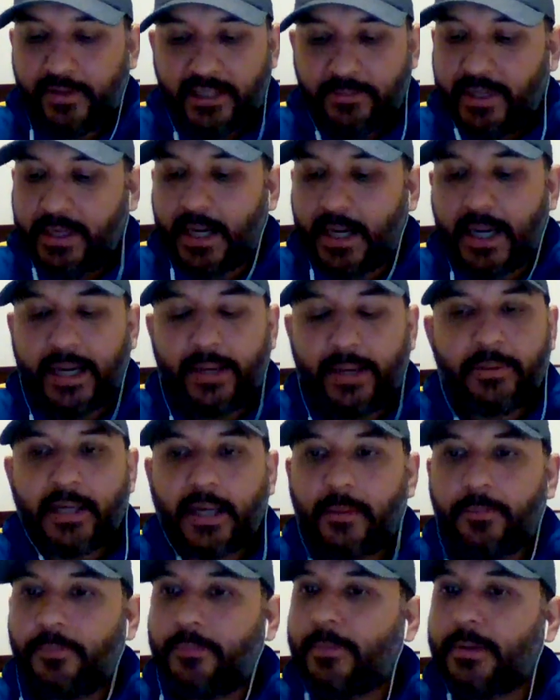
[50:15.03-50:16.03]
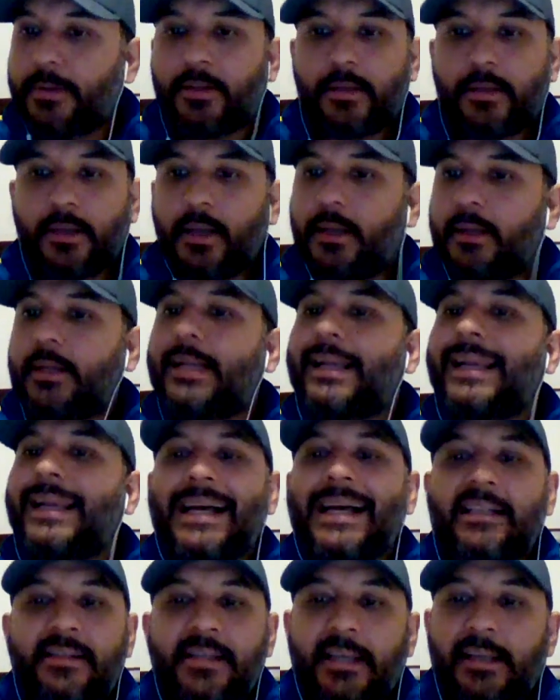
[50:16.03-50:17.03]
He's been hyped up to a
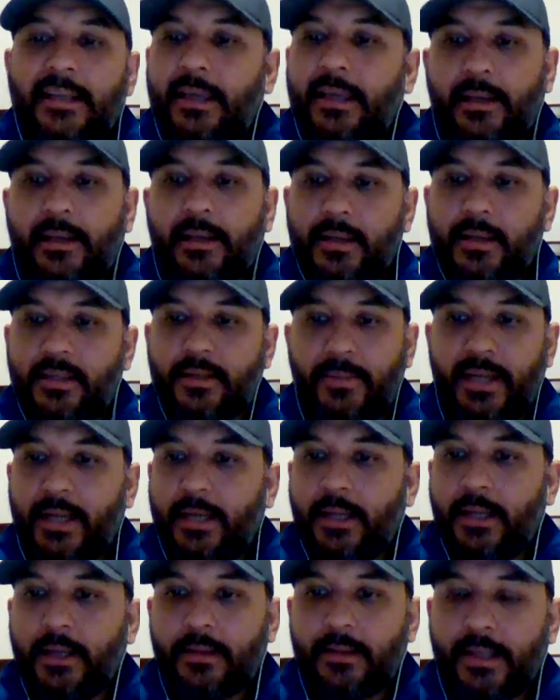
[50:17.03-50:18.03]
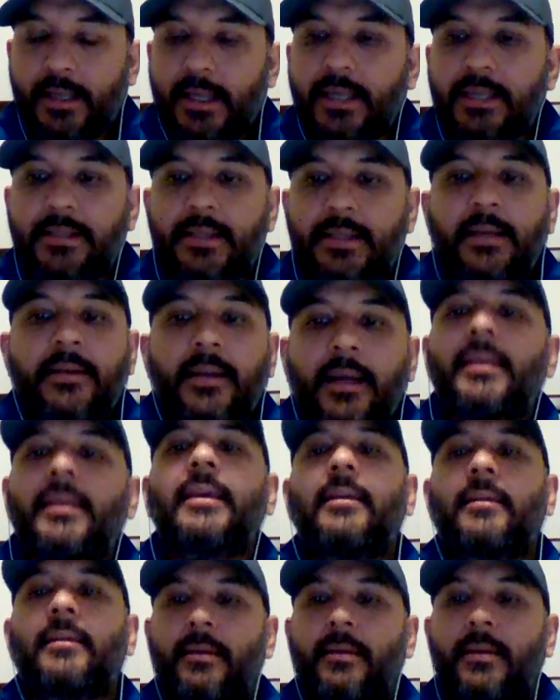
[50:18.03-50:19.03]
classic English media thing. He's done
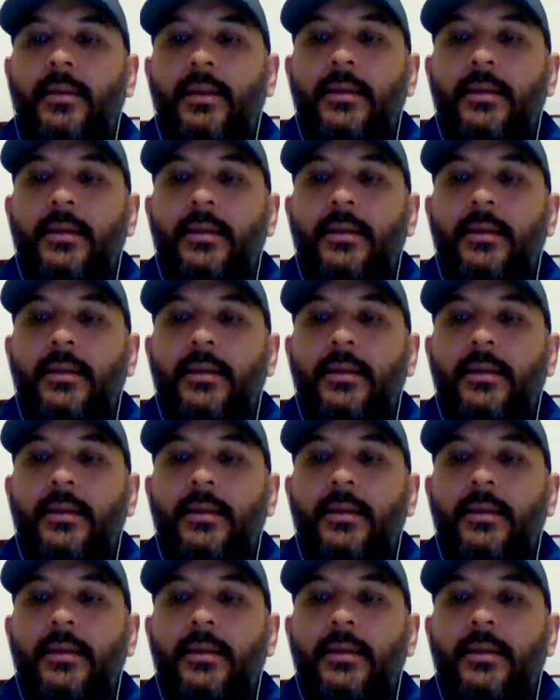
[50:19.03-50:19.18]
nothing.